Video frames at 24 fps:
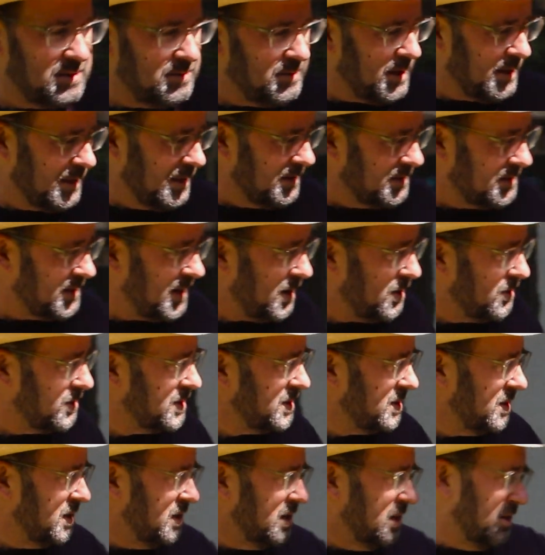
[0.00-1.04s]
at this
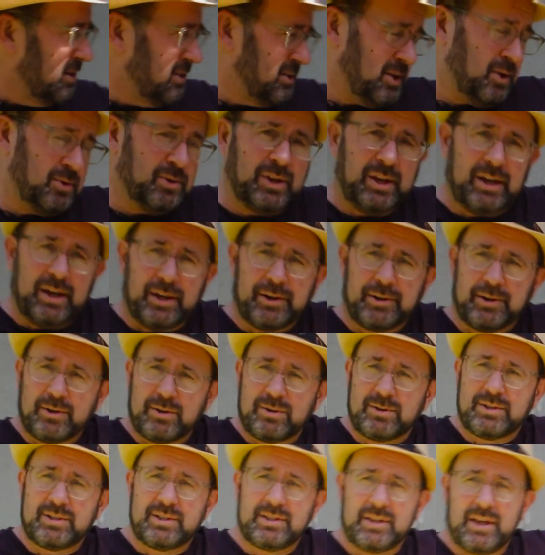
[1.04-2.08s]
house. So the gutters